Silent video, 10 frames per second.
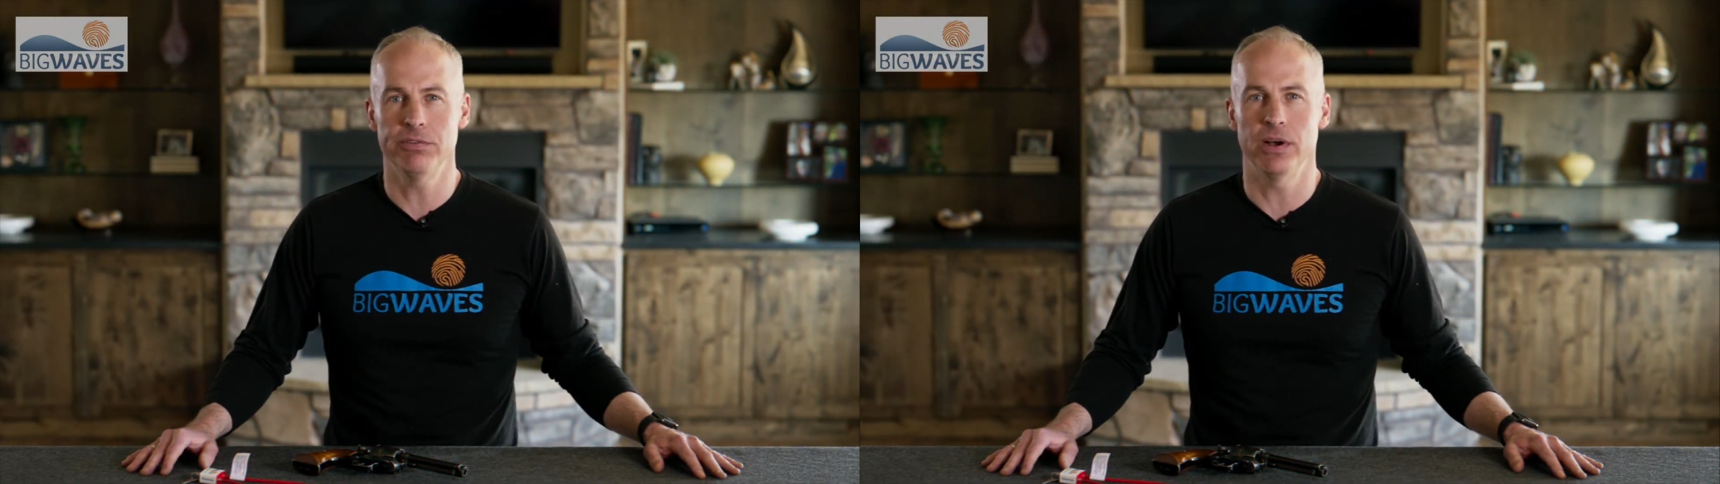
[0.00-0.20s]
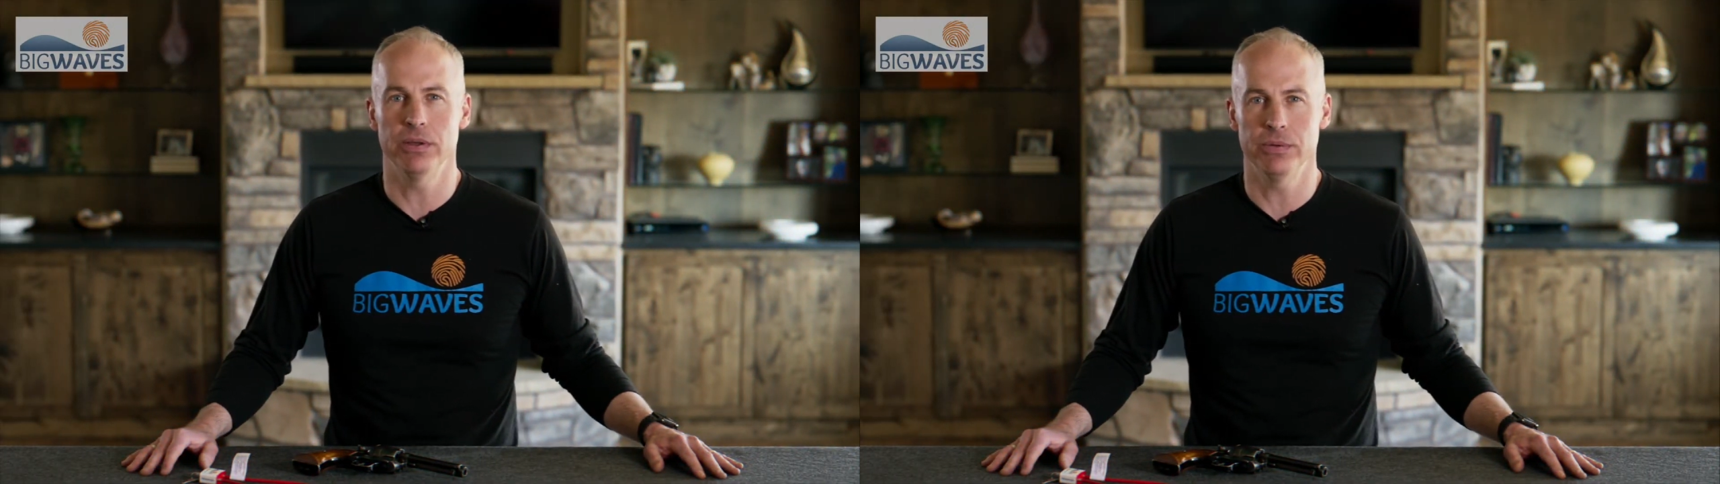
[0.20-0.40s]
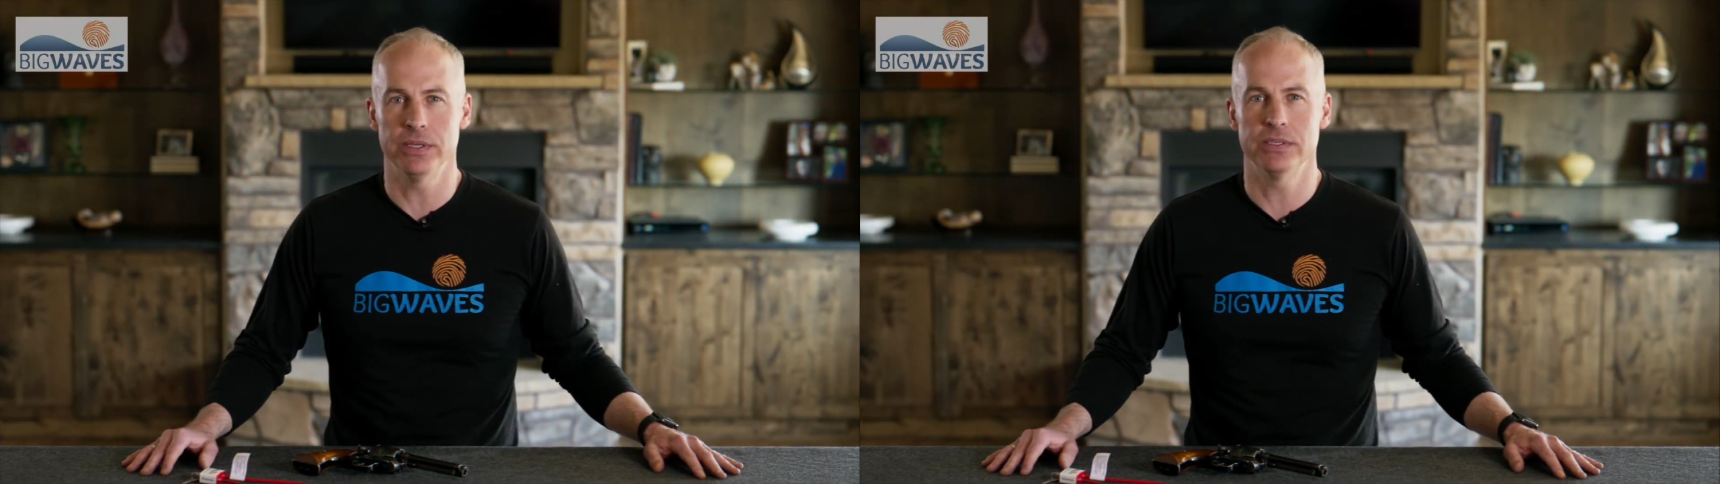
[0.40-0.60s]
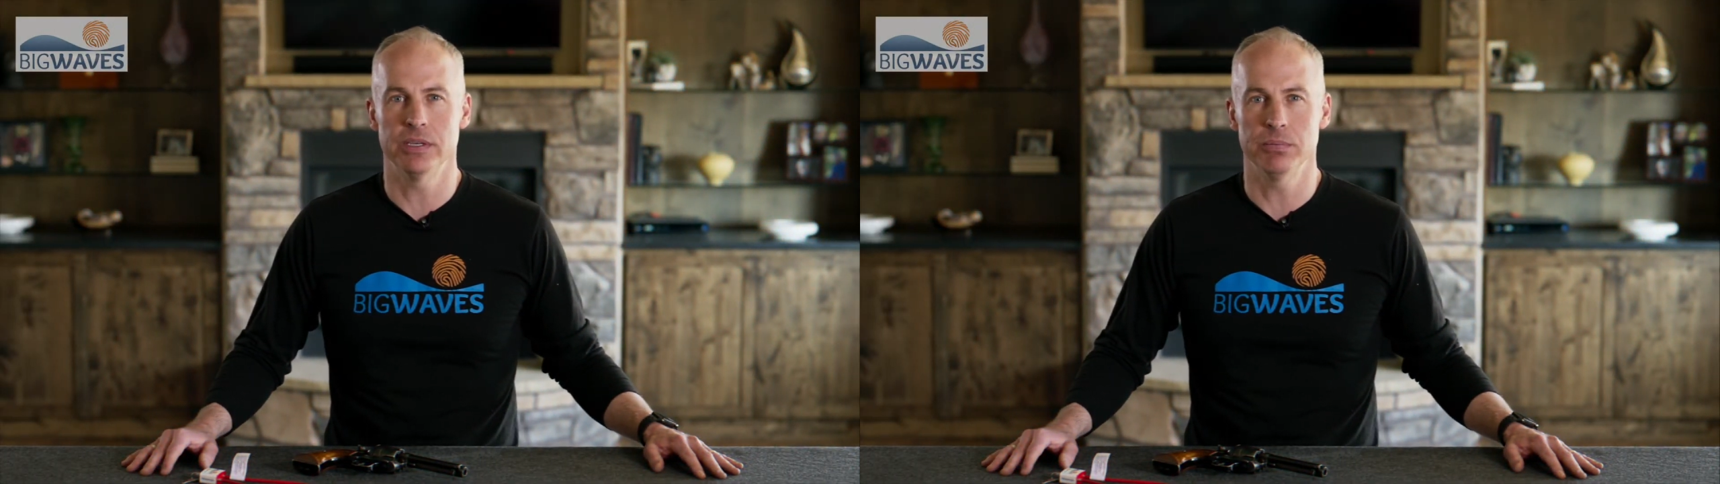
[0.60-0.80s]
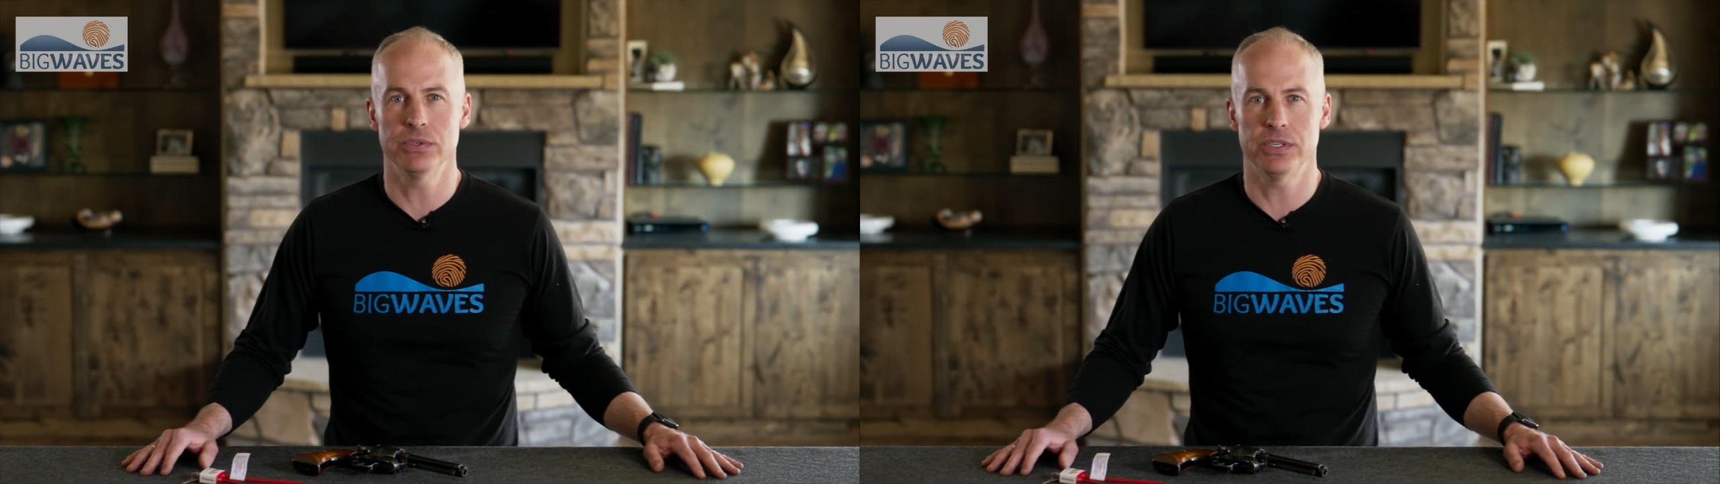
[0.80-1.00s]
follow these
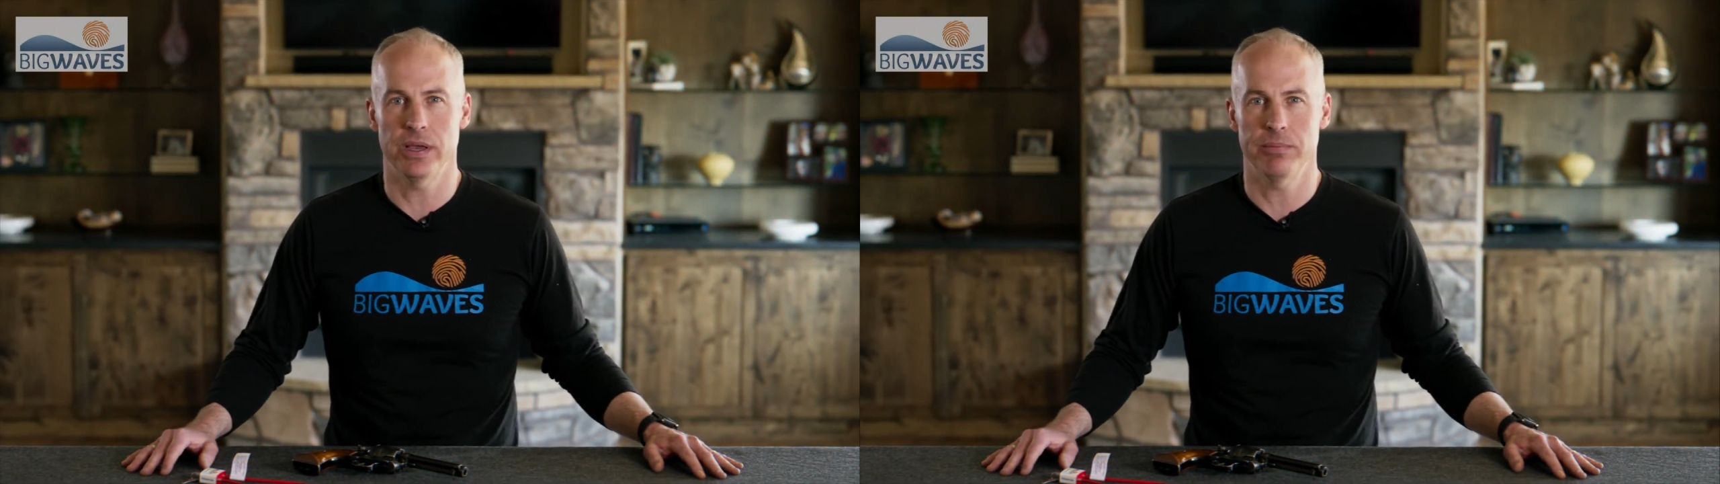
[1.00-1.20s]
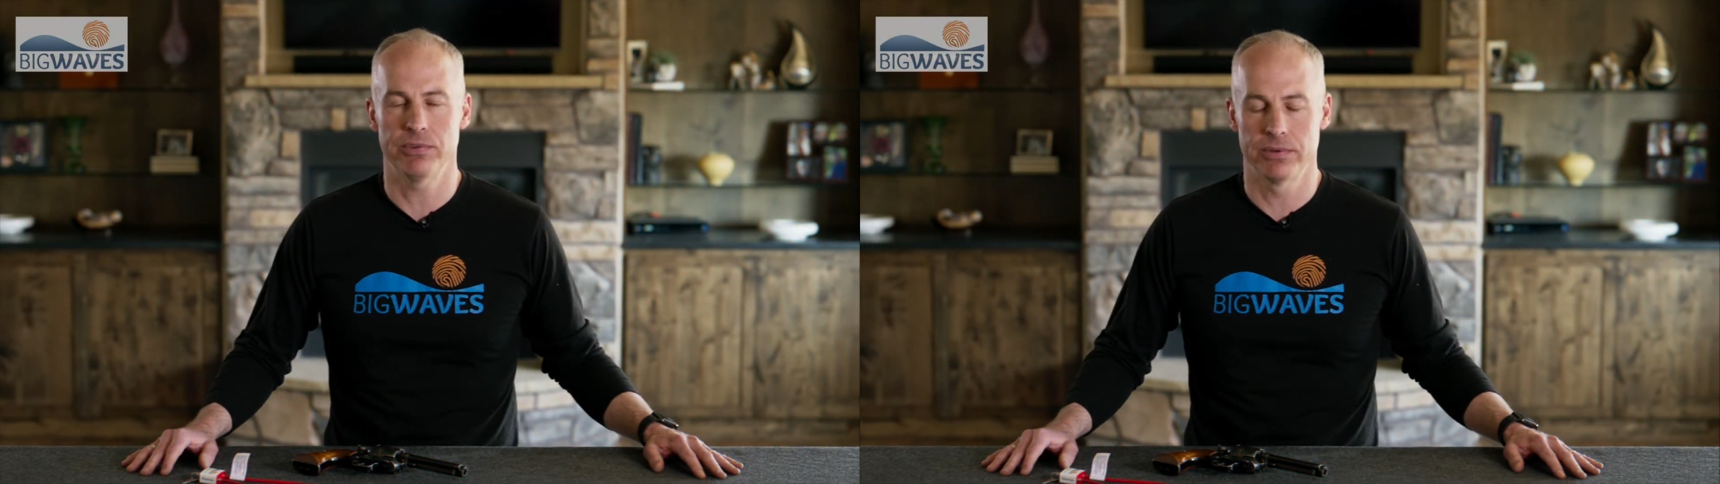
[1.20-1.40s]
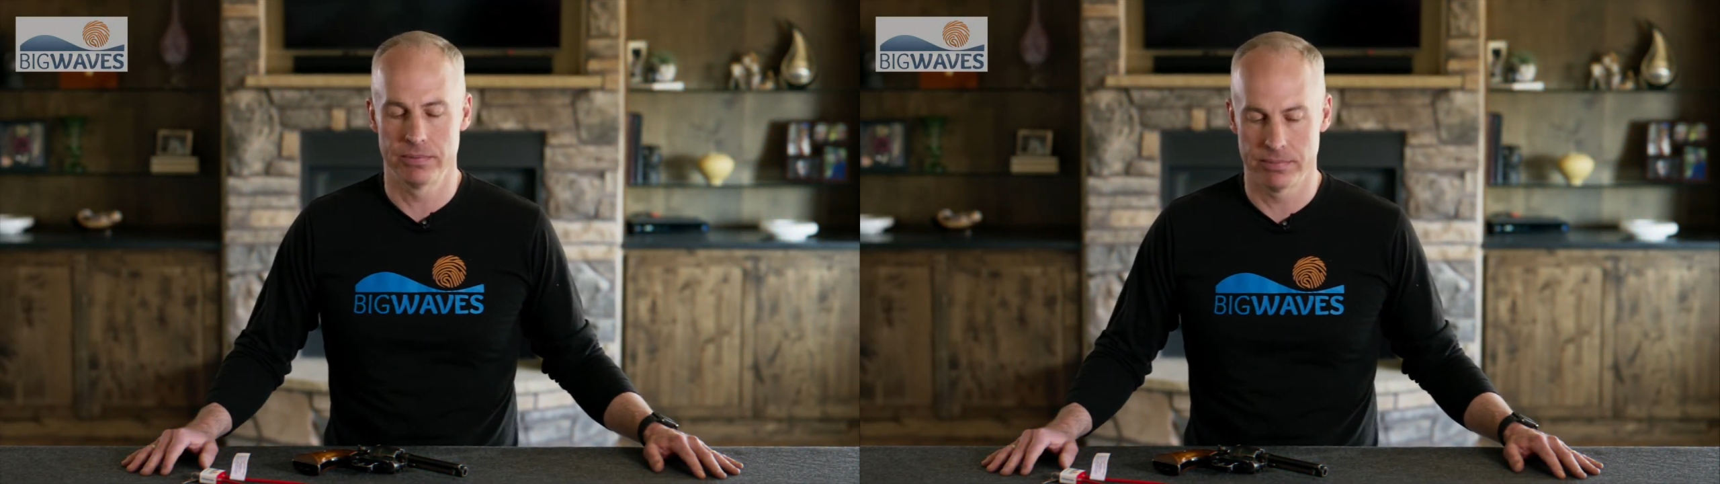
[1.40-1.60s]
simple steps.